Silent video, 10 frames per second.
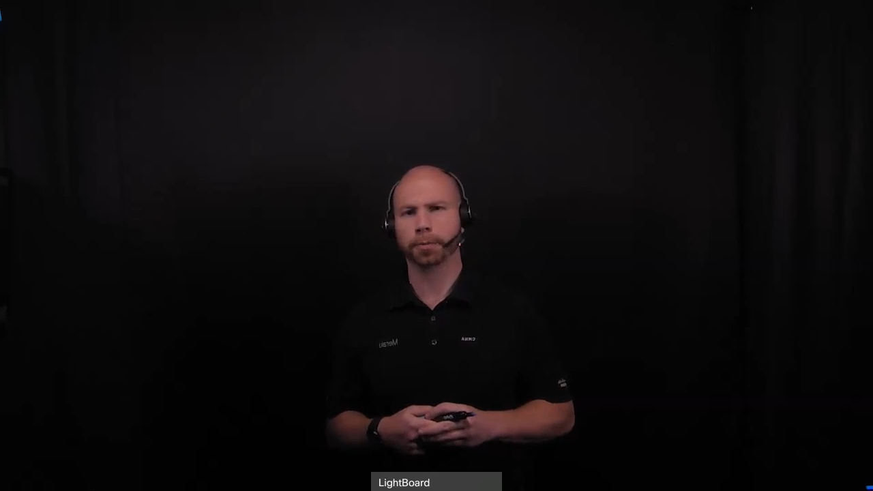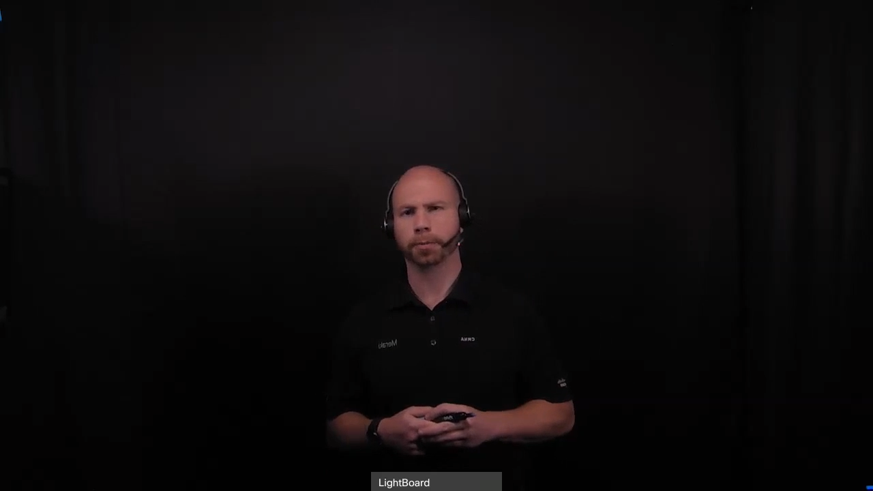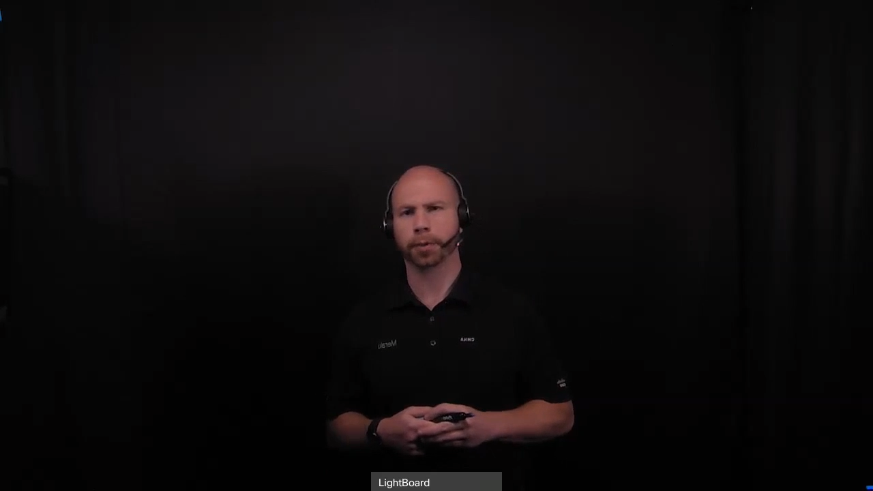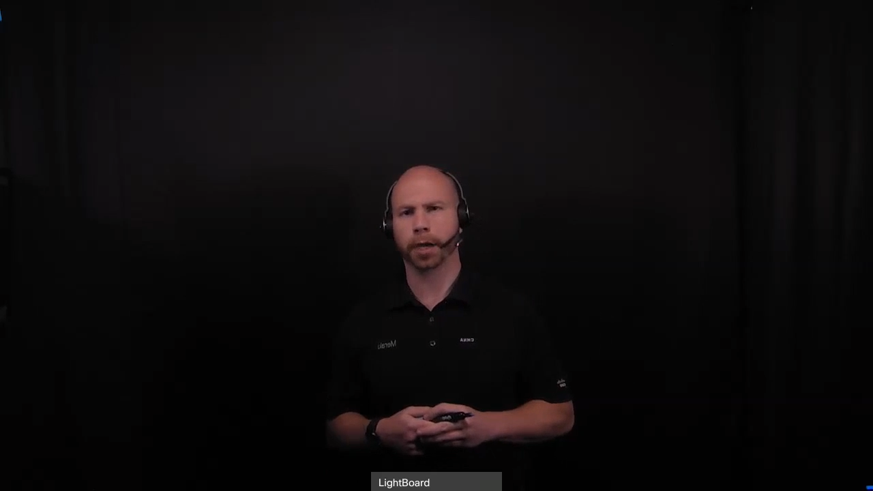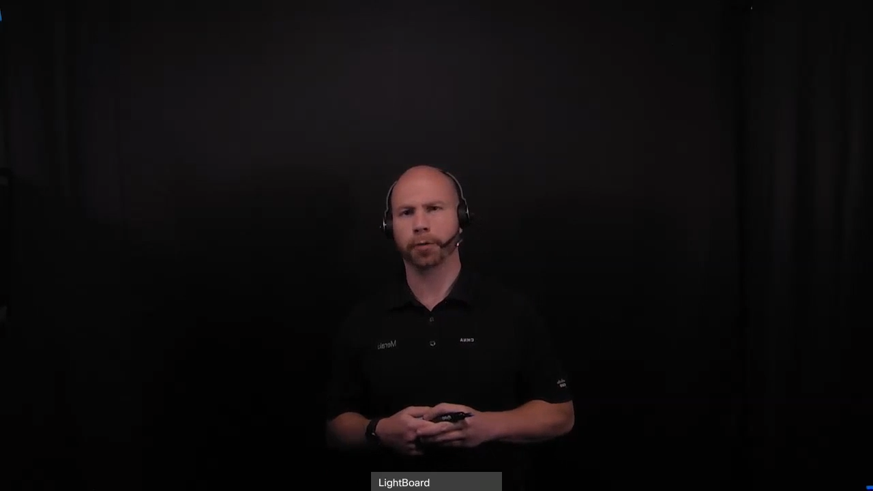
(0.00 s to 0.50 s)

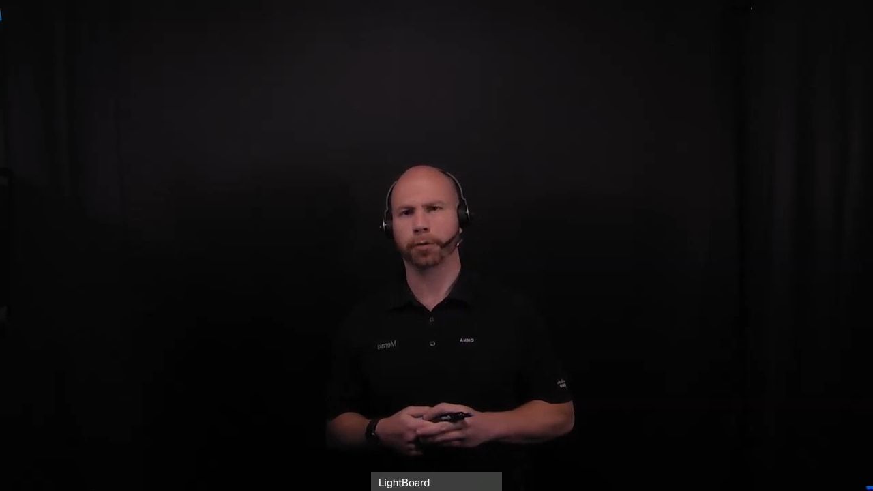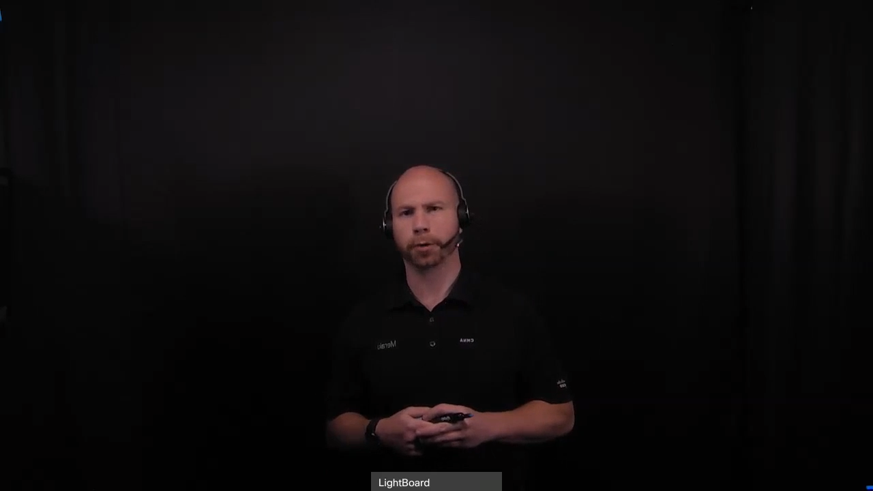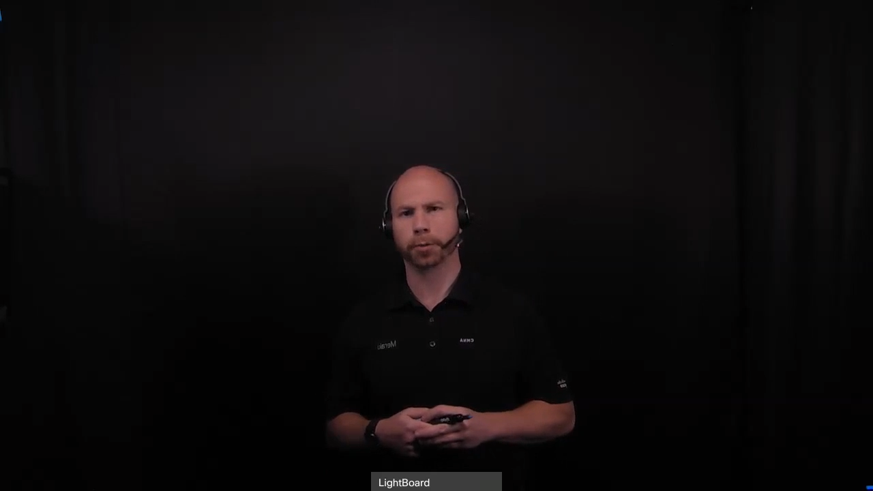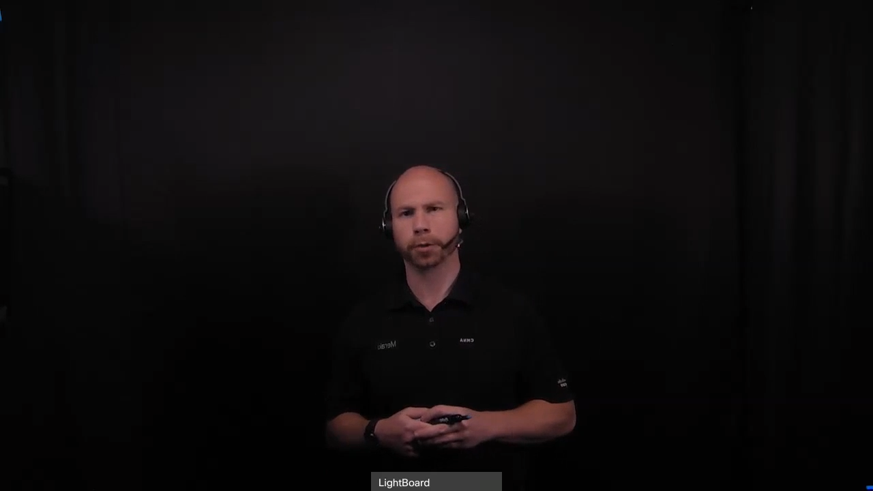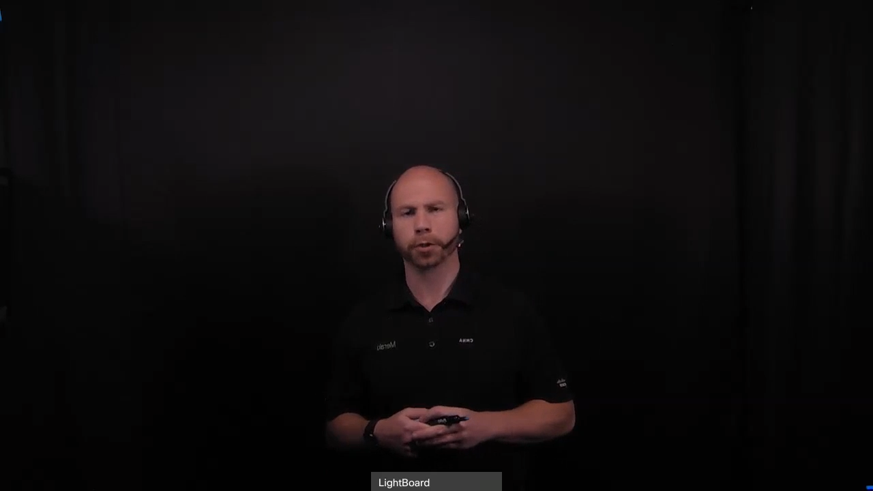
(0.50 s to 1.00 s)

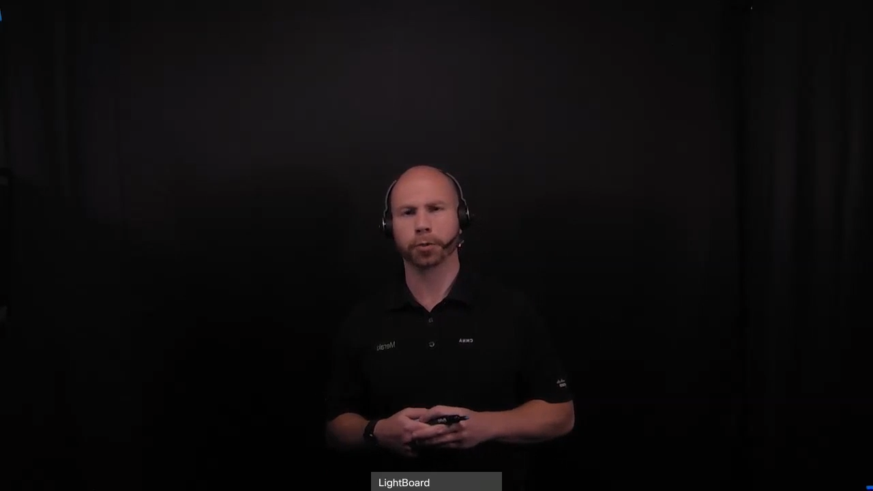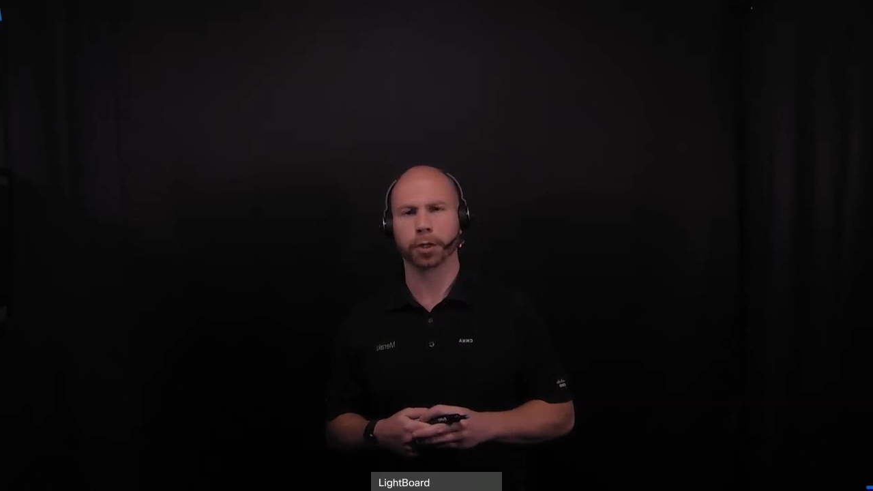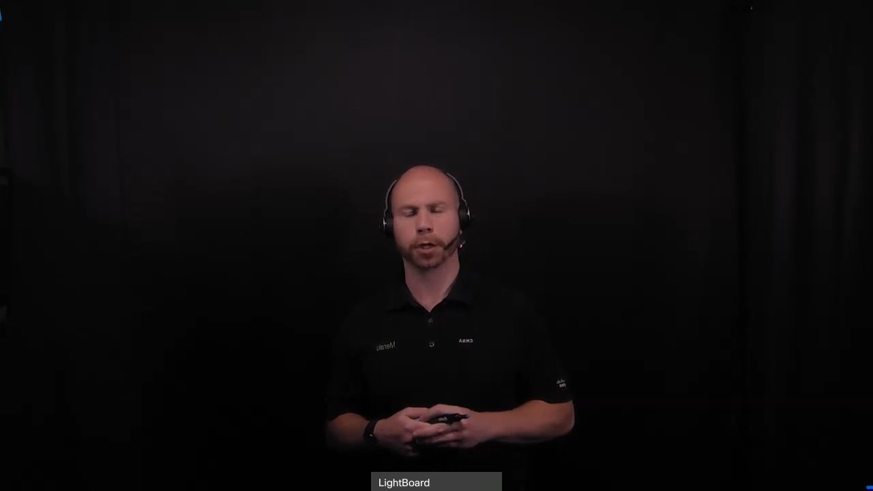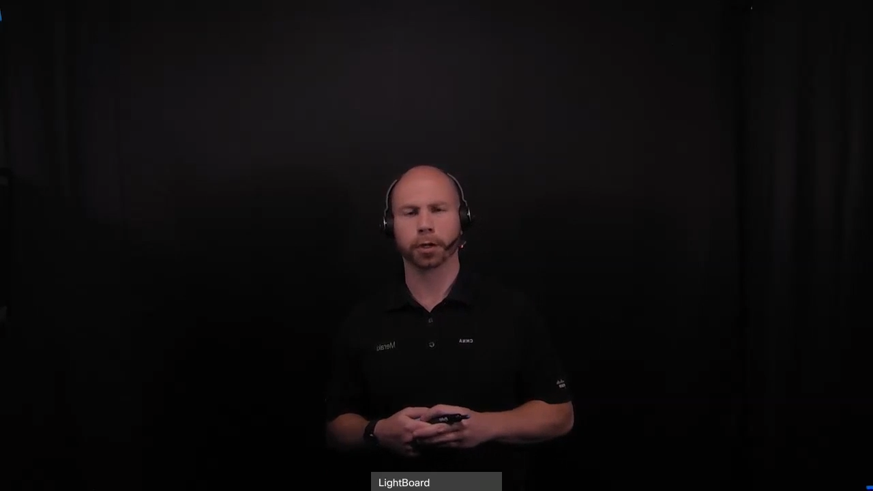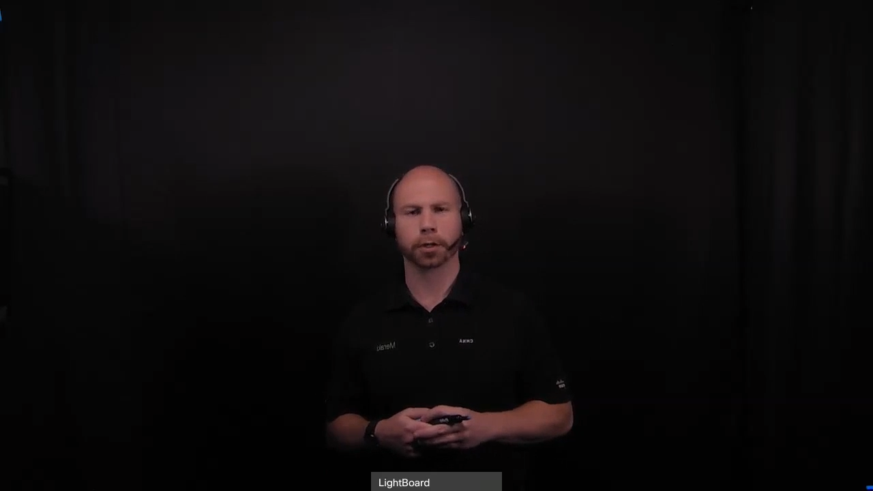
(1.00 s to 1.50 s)
platforms, which we
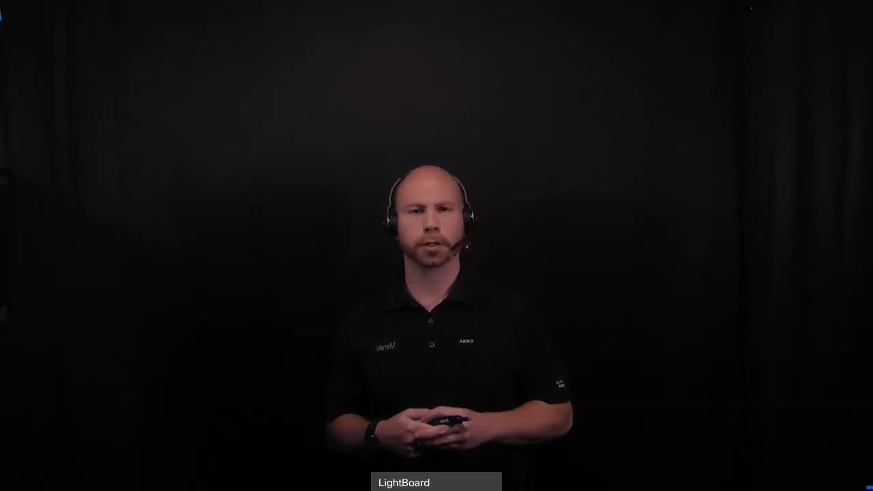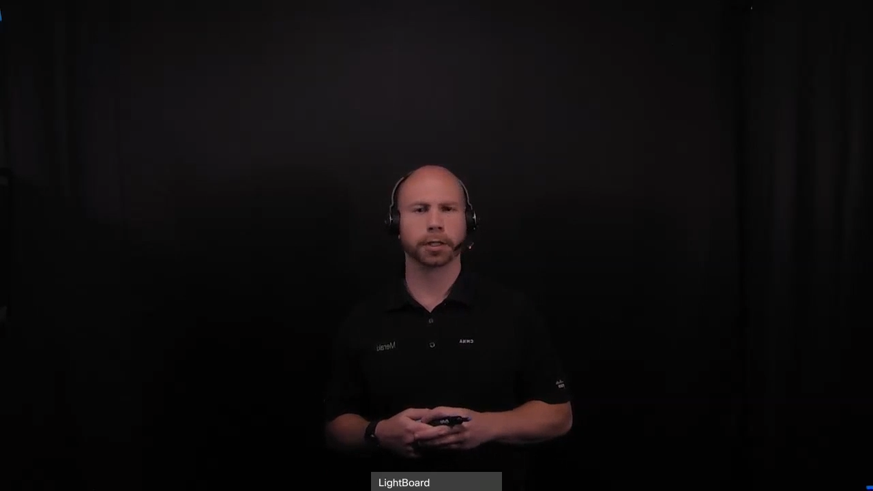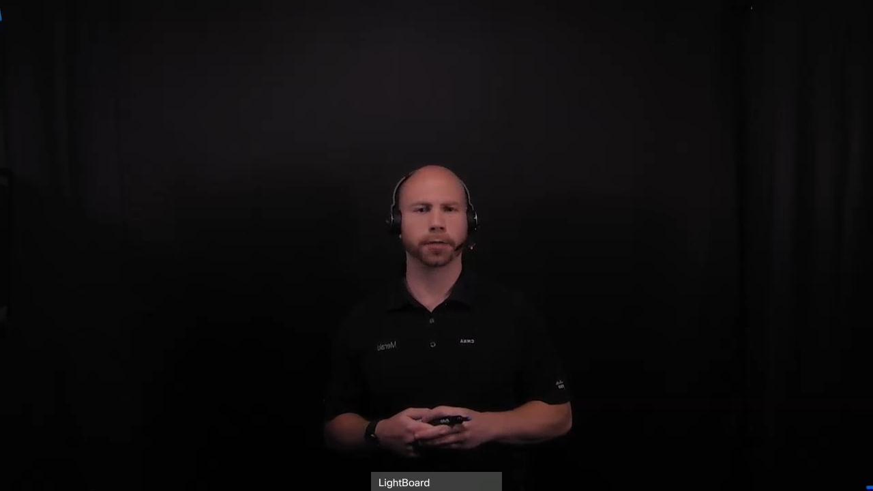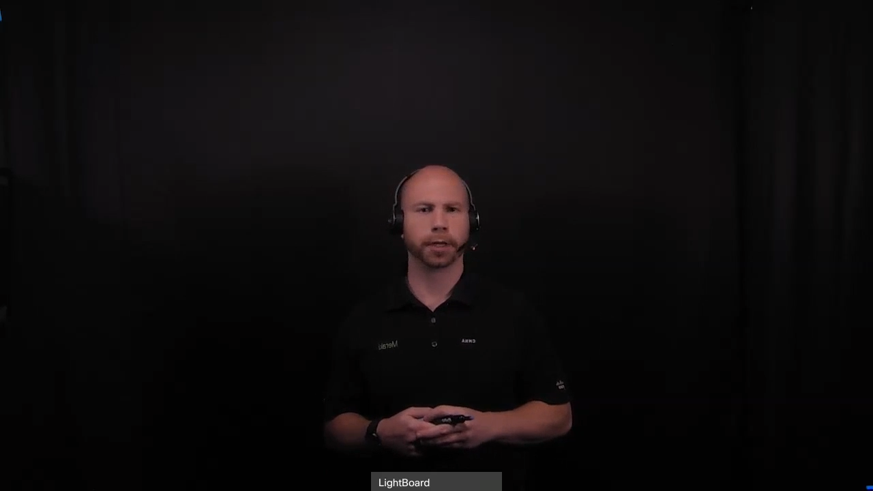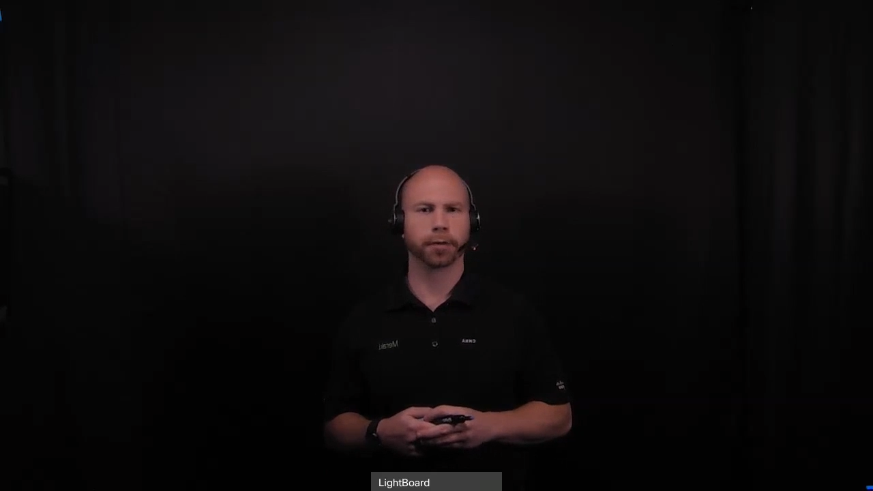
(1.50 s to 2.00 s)
are definitely